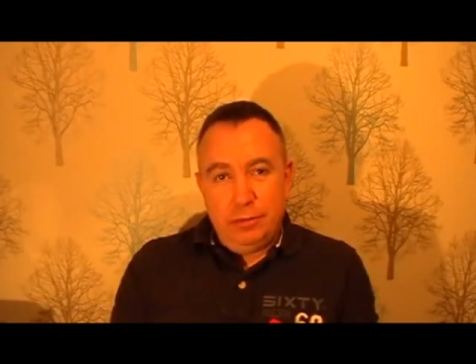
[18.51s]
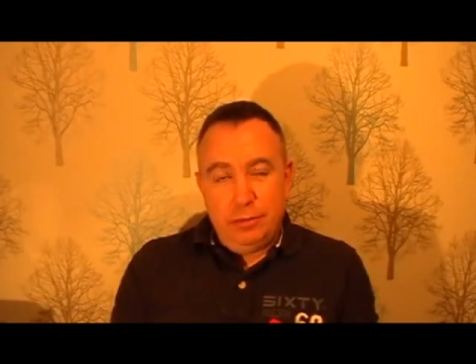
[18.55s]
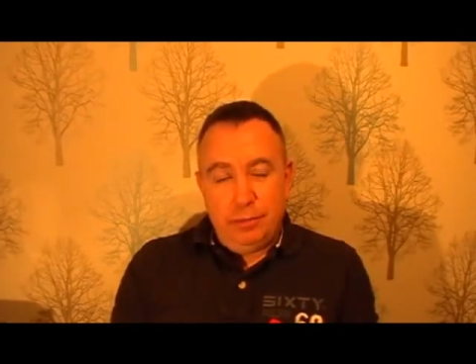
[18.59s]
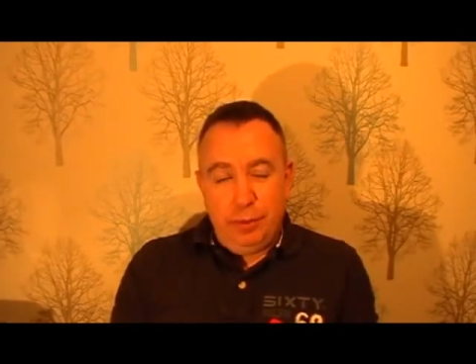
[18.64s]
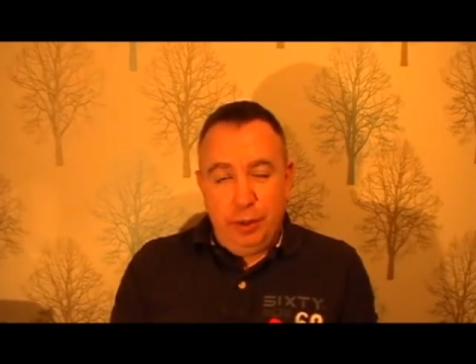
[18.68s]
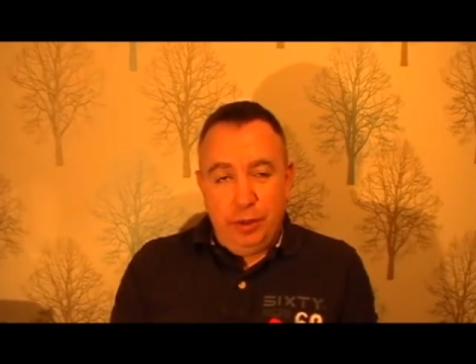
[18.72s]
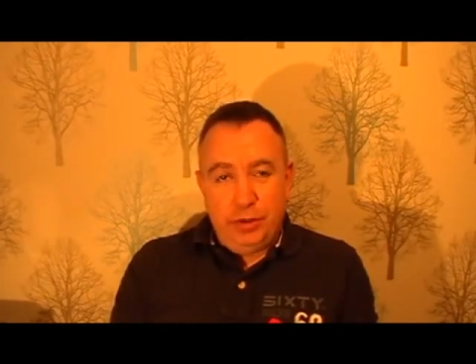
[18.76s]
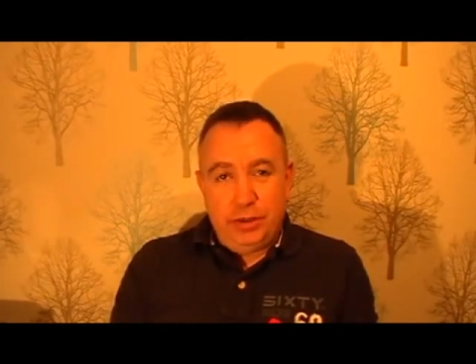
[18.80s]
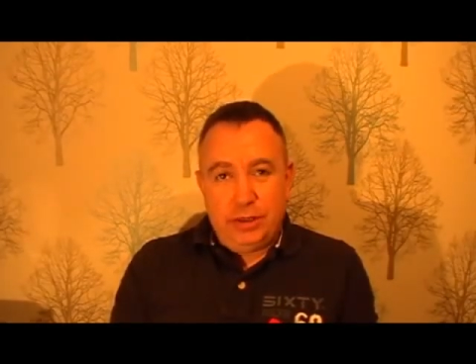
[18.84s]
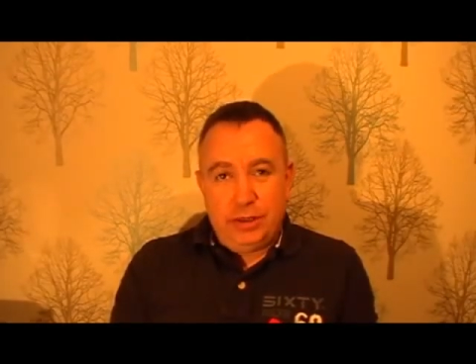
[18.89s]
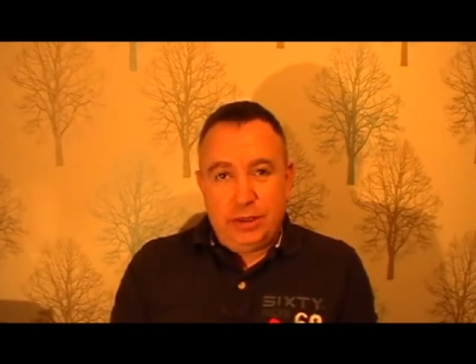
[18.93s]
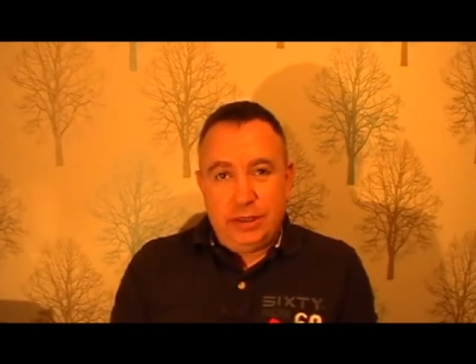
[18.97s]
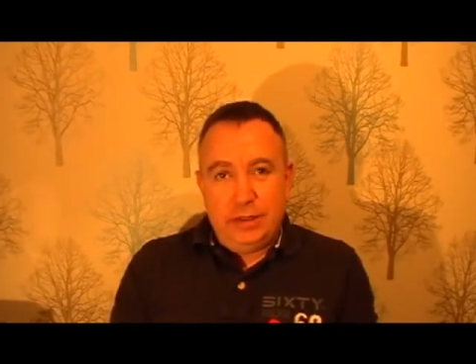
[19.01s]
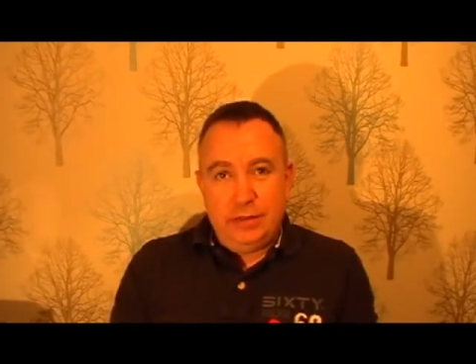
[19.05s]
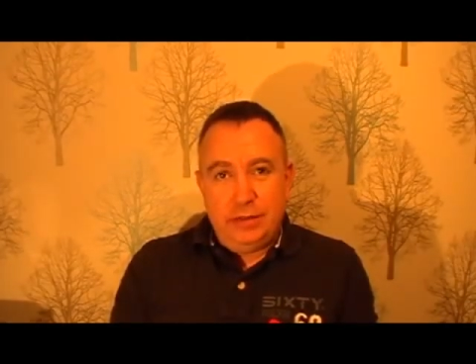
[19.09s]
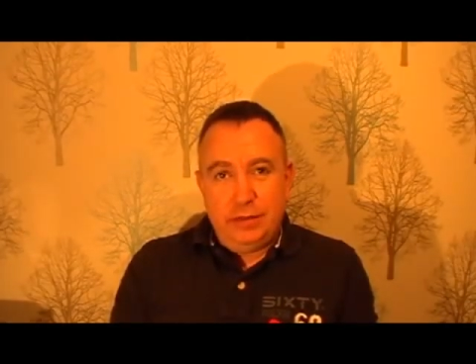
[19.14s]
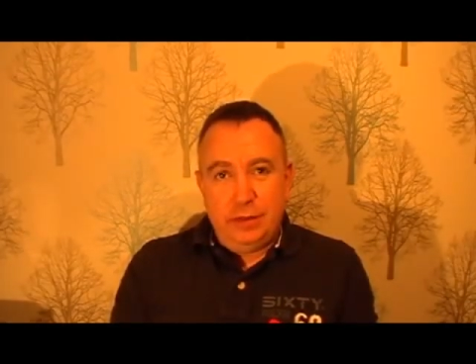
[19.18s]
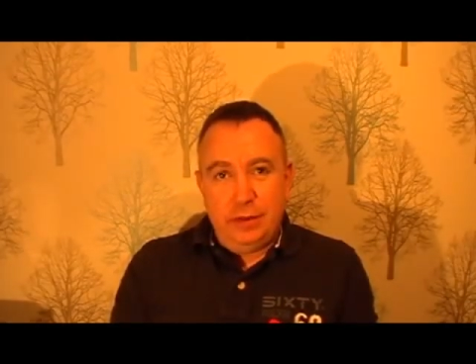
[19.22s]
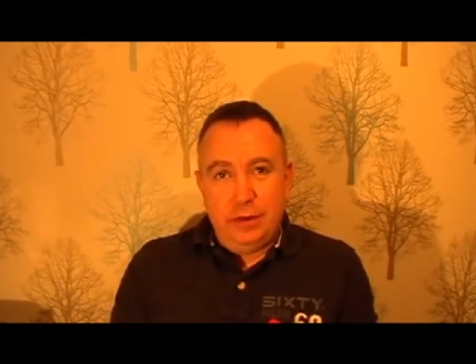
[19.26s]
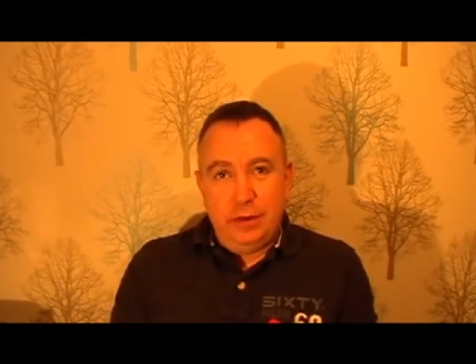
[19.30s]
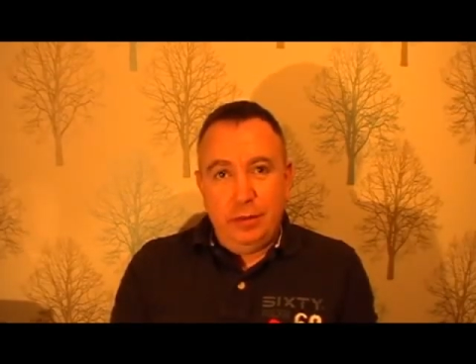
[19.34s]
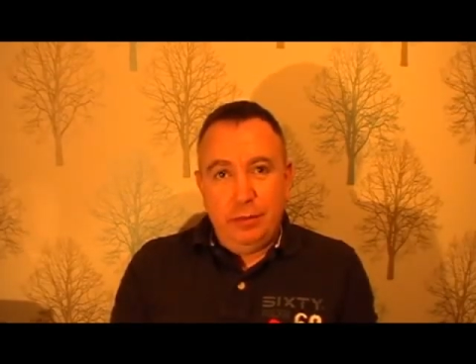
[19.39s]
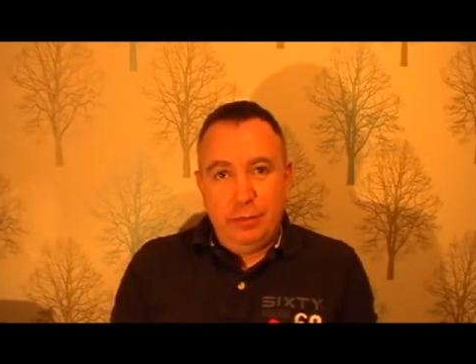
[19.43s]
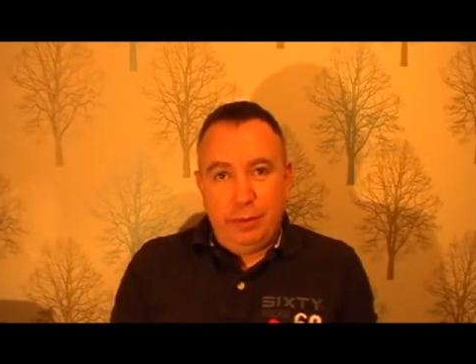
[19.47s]
positive
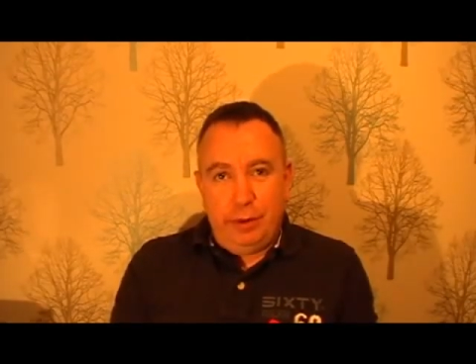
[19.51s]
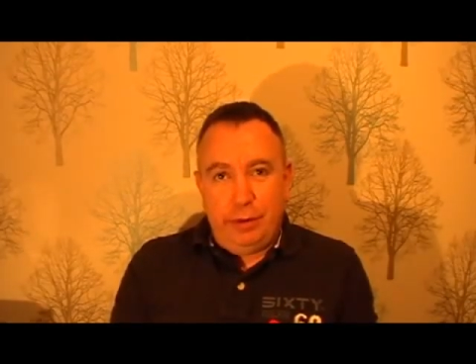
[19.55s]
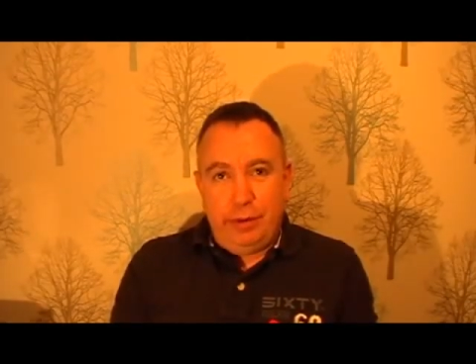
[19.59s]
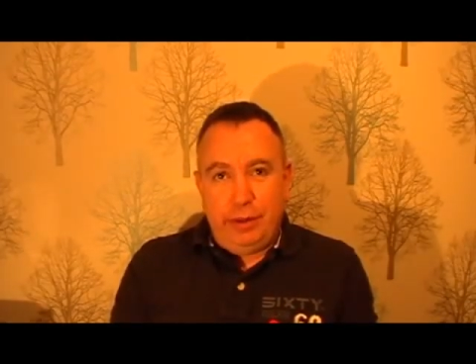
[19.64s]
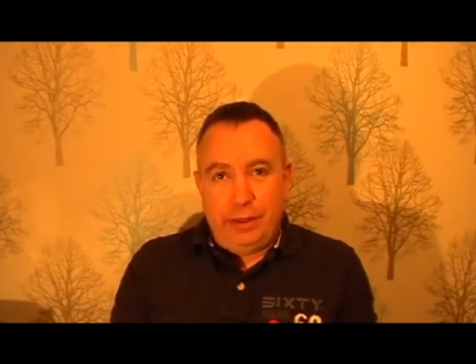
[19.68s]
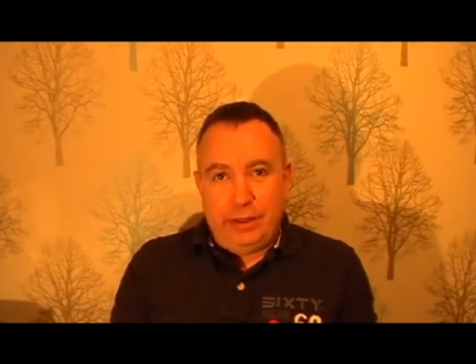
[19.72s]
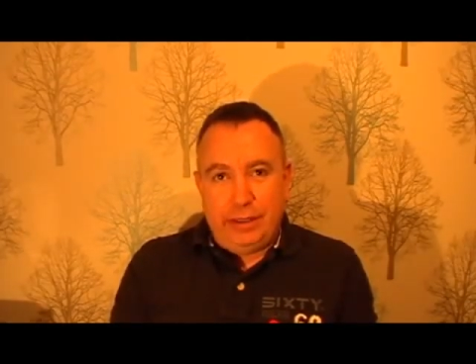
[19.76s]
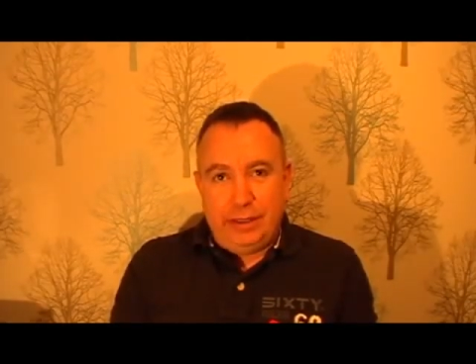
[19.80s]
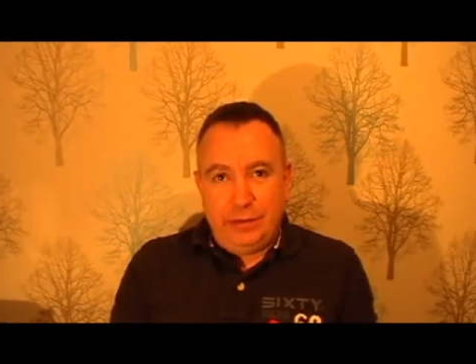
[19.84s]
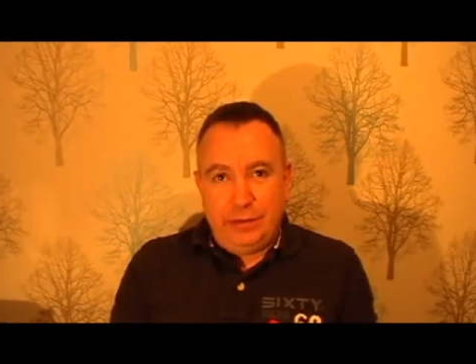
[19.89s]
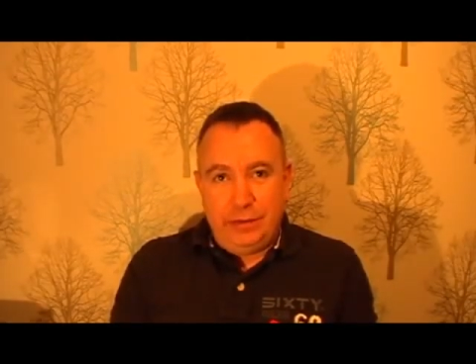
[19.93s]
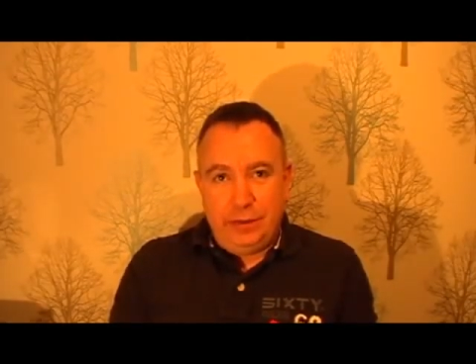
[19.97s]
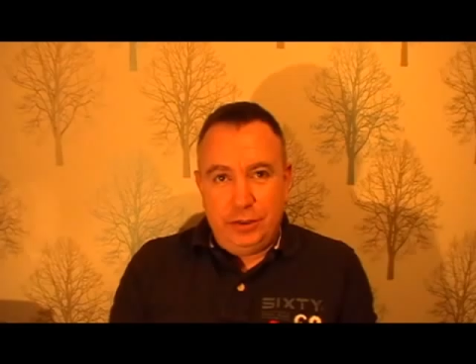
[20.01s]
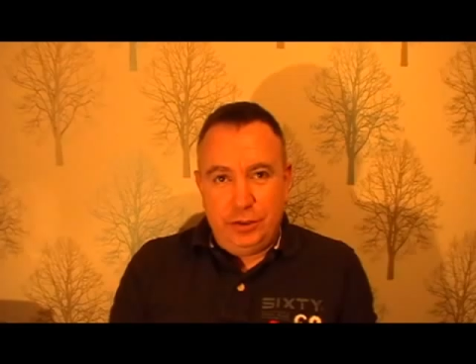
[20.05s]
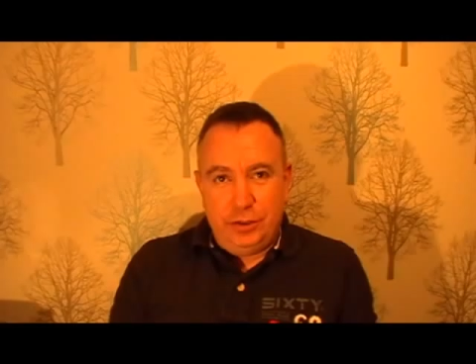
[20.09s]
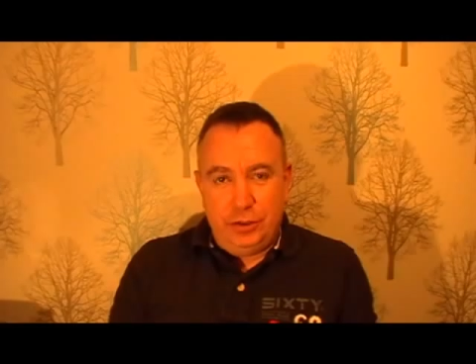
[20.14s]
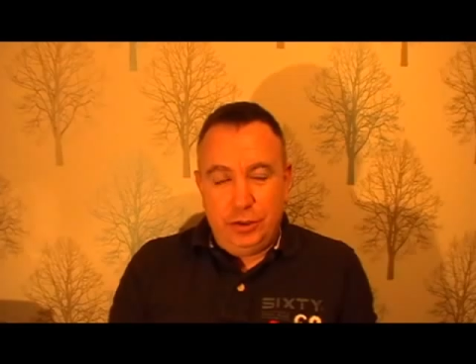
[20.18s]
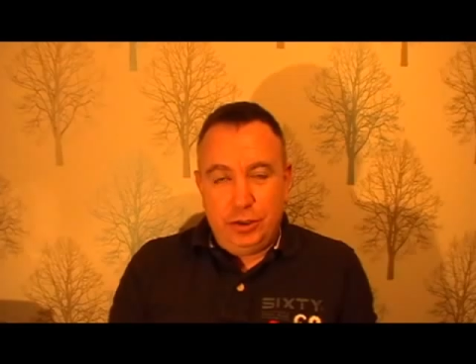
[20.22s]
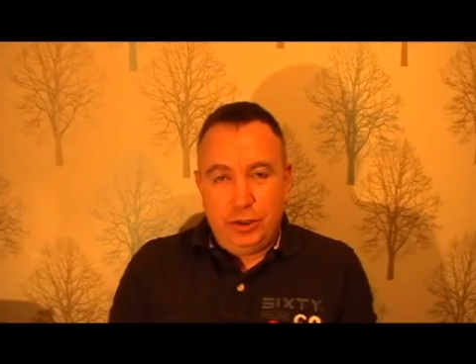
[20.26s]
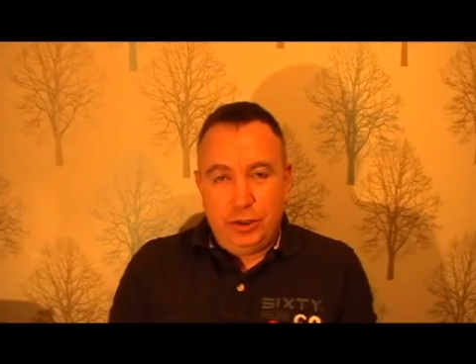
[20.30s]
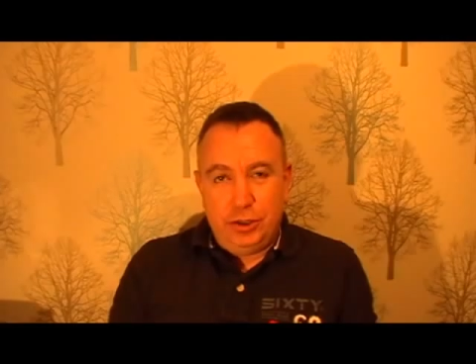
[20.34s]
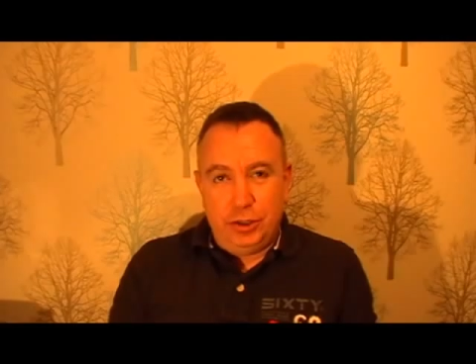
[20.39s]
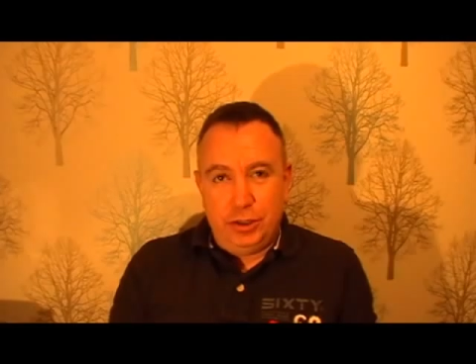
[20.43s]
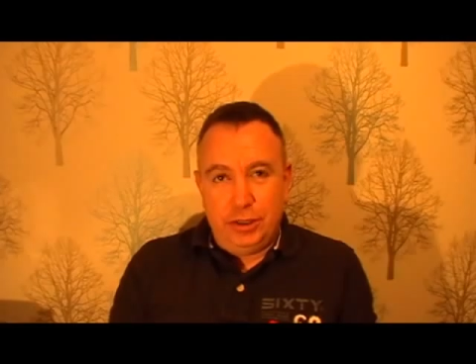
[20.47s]
and proactive
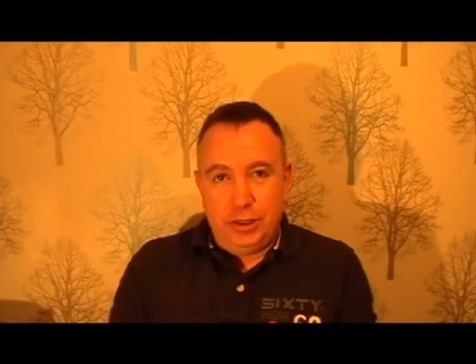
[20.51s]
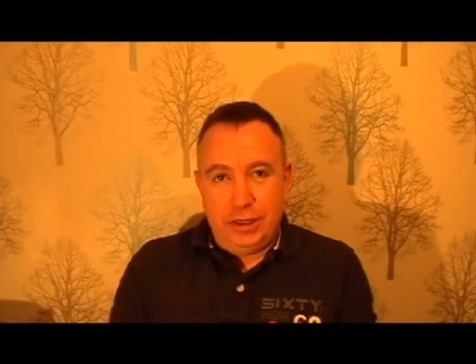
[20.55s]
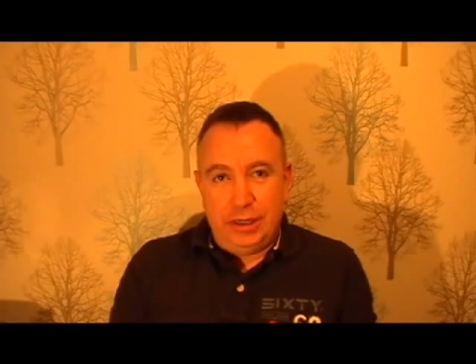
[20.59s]
instruction,